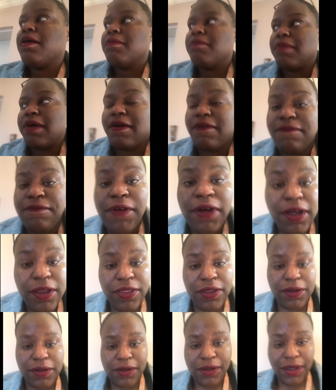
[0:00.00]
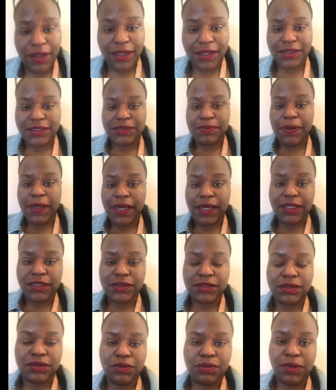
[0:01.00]
my father has
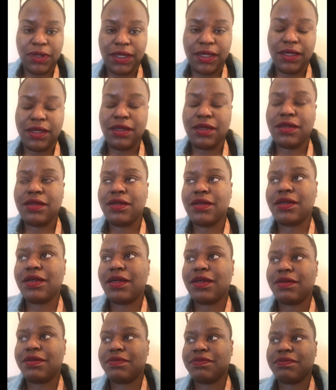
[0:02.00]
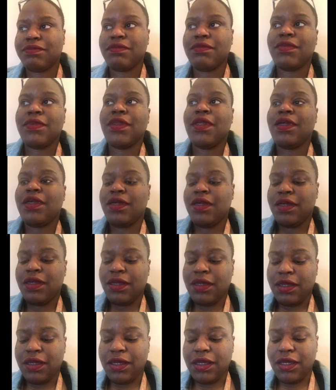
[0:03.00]
passed away,
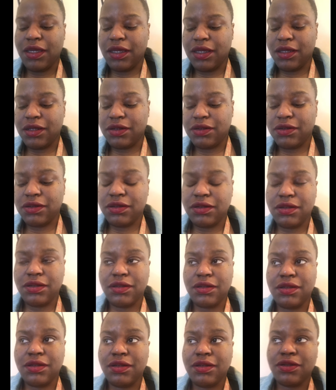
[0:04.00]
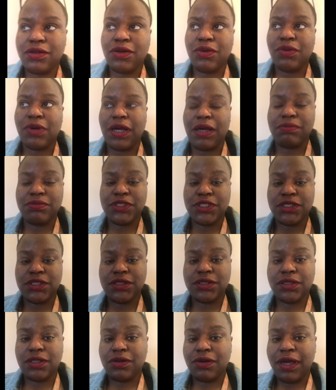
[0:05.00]
and you know, I'm
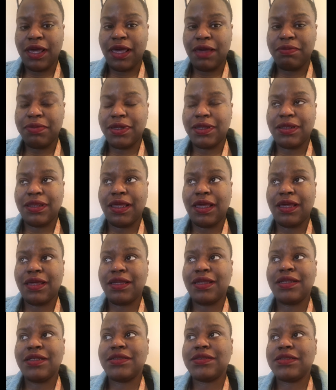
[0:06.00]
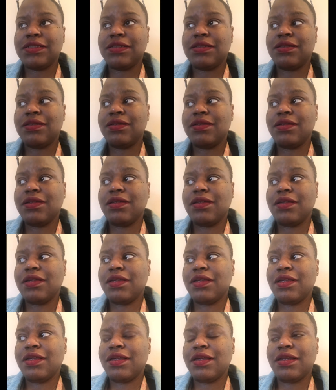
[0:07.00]
just so happy that he's in
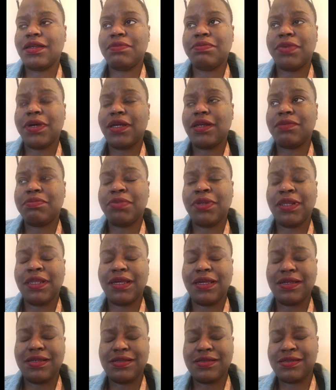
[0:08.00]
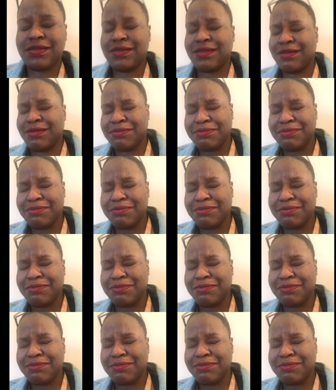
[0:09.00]
a better place.